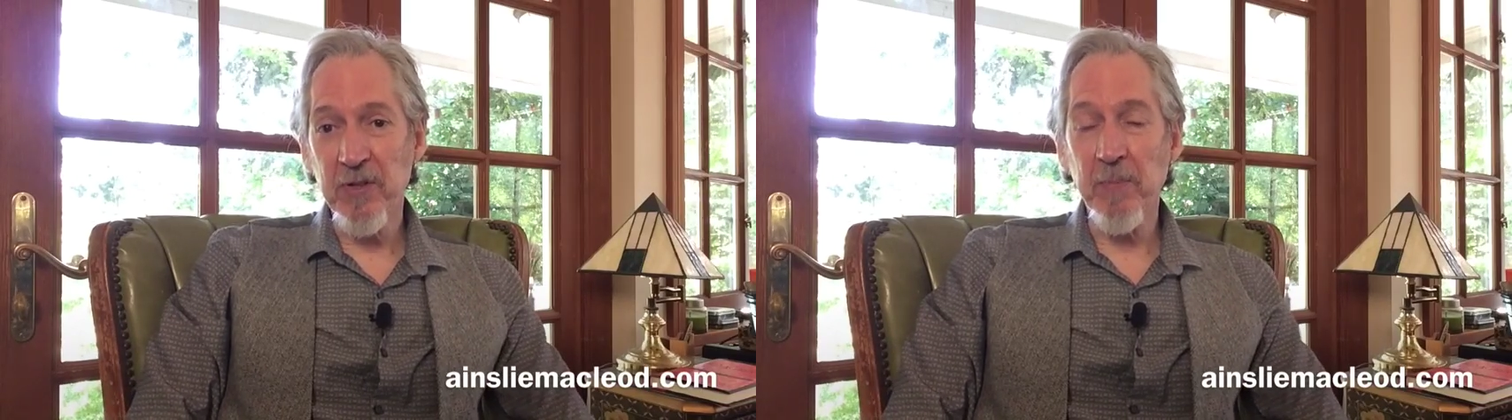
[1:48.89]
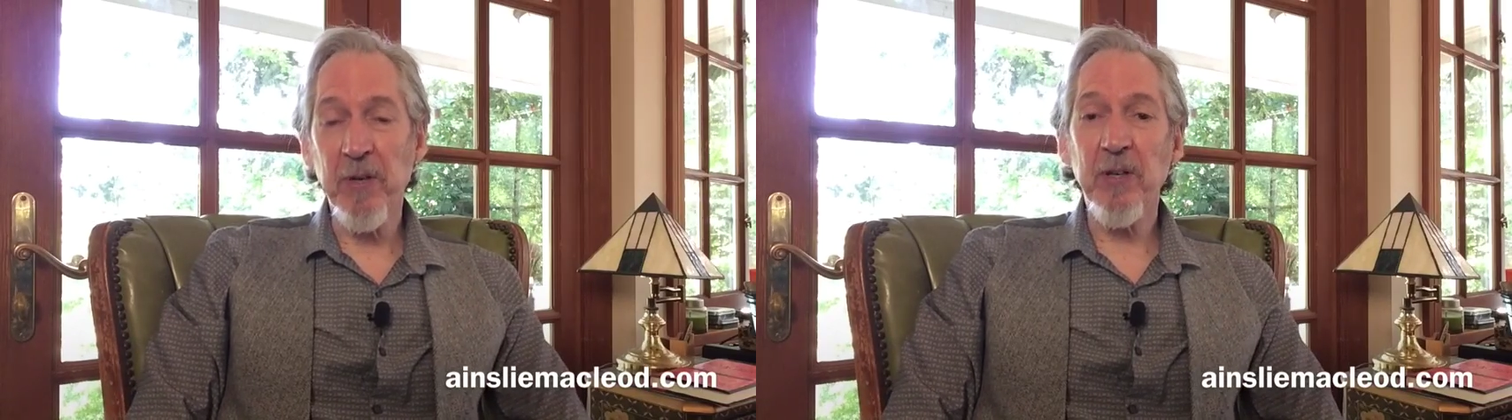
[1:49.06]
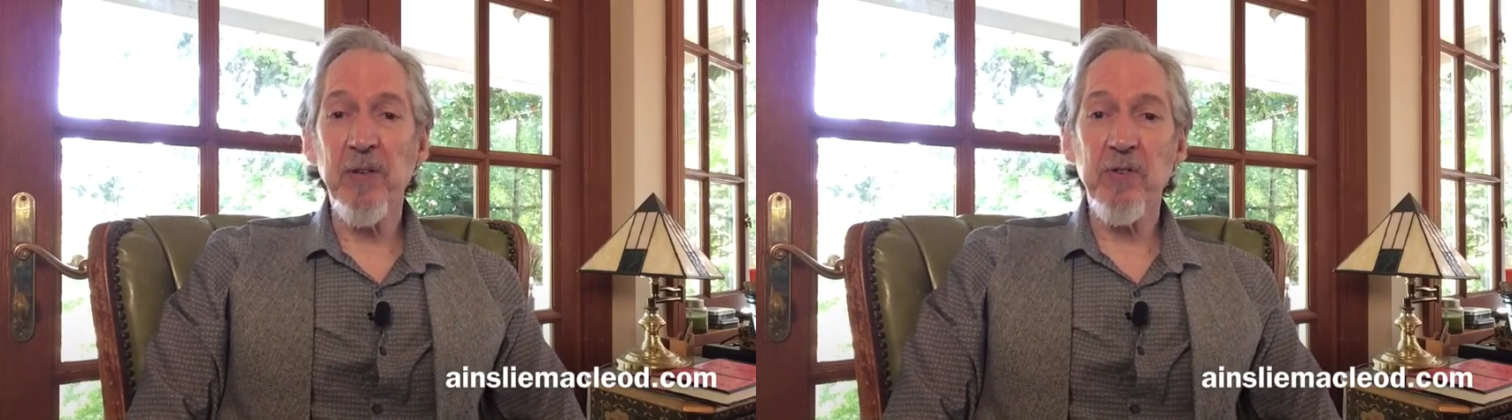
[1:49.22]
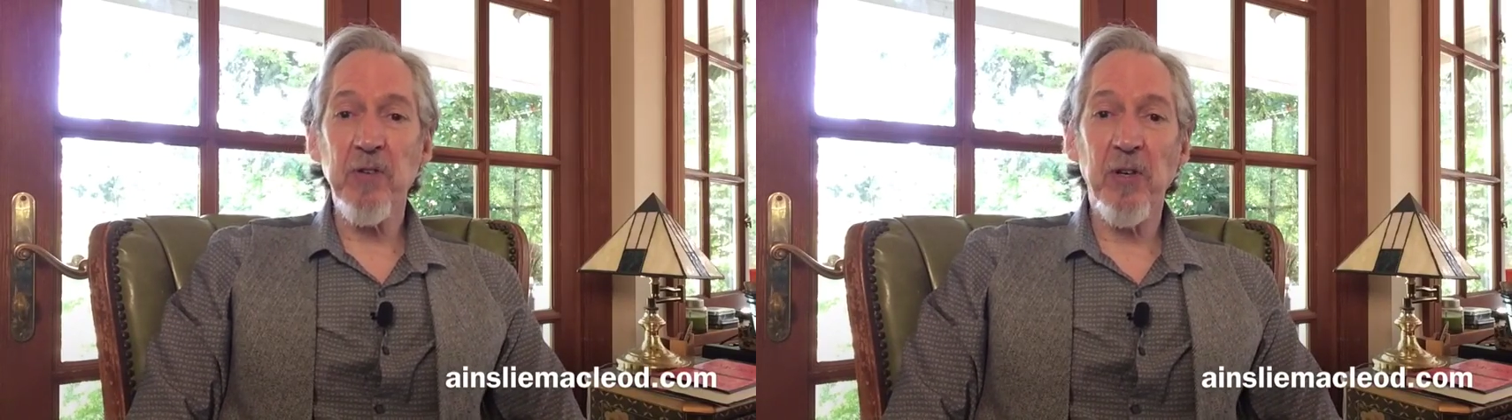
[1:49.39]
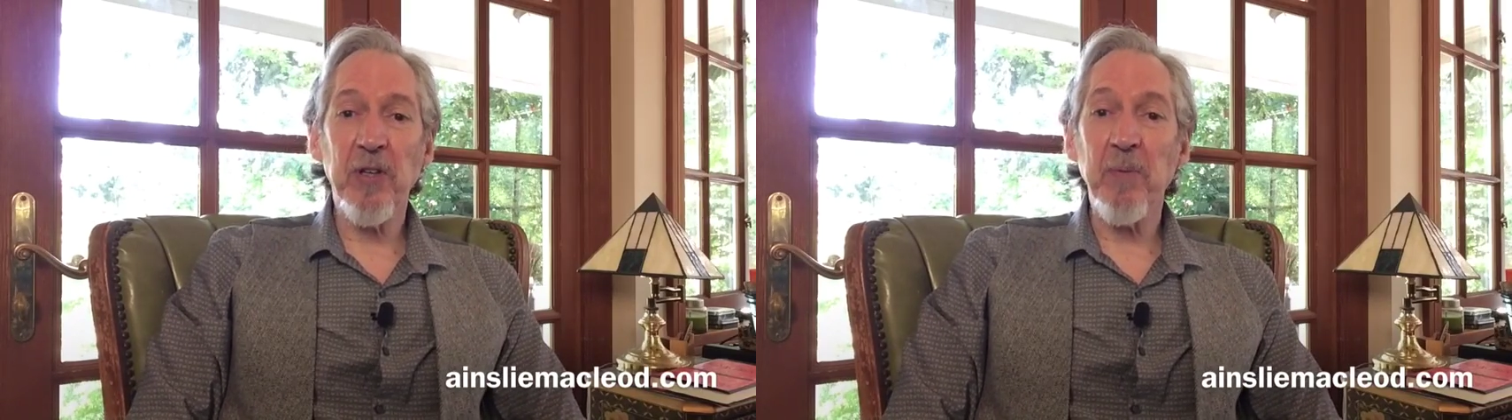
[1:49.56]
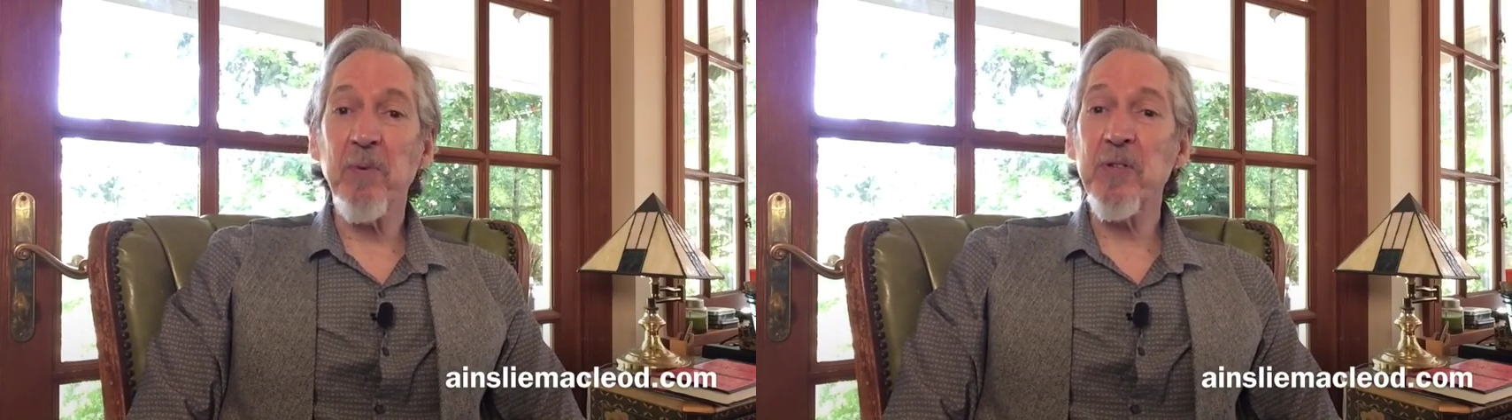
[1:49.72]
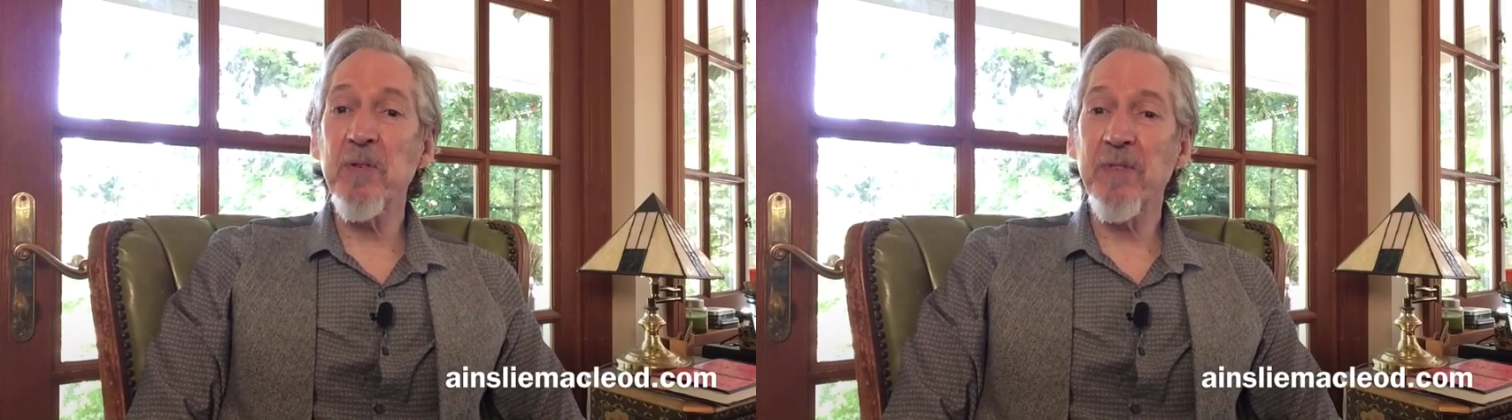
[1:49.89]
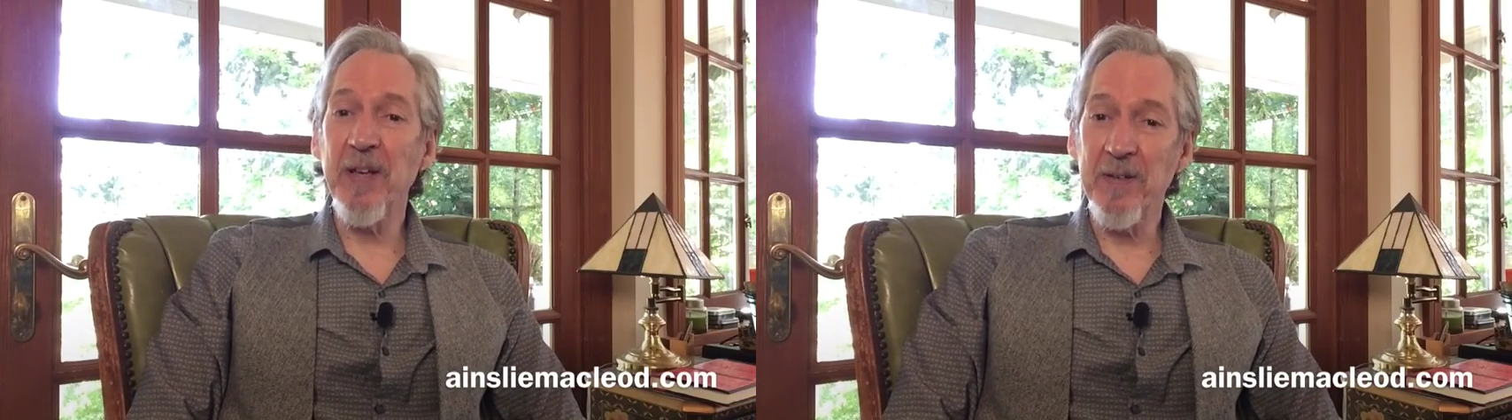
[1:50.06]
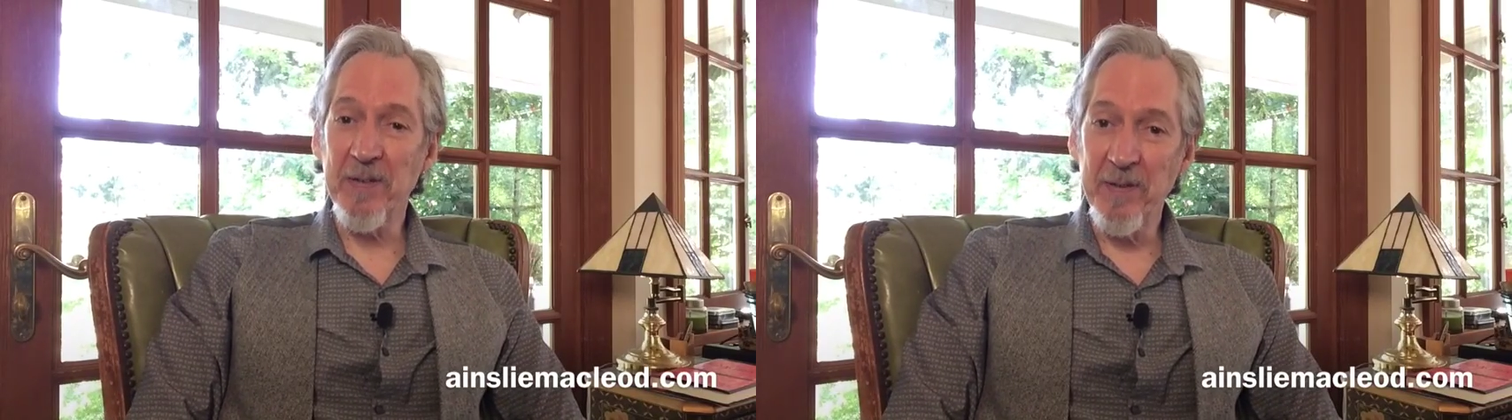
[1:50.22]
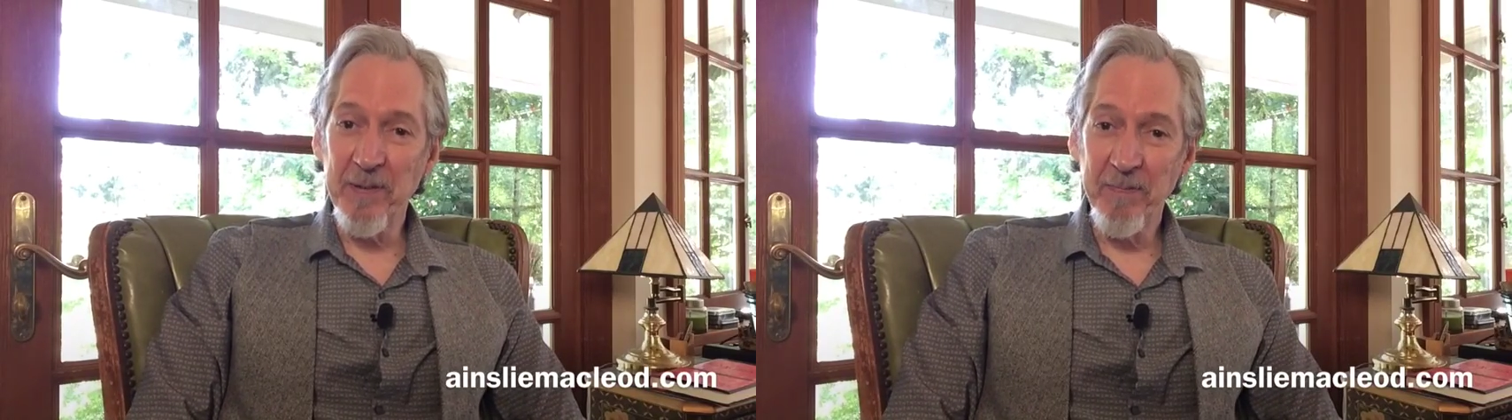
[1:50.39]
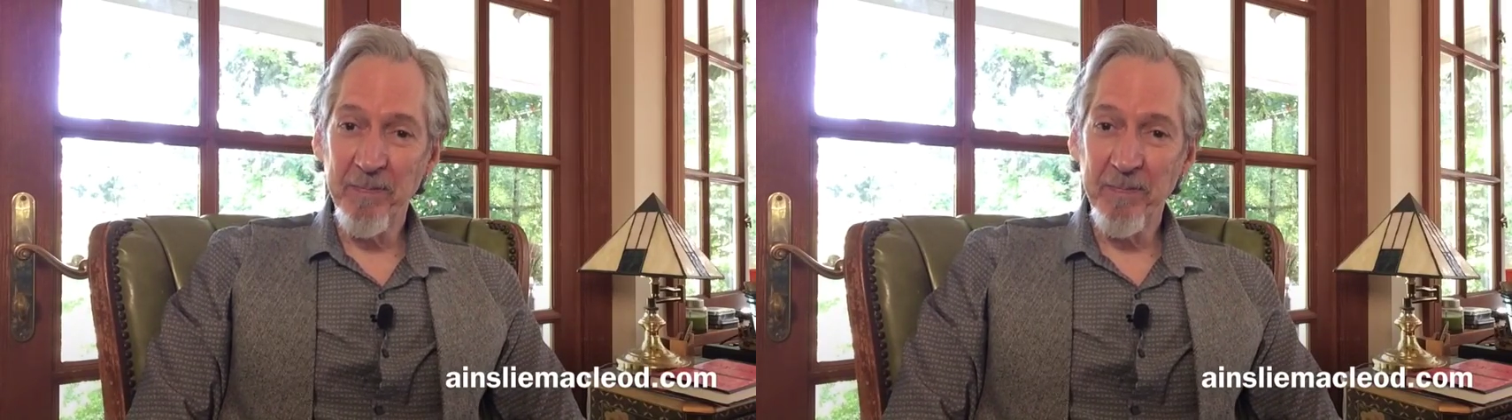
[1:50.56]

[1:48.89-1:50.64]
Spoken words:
Americans call it, was invented.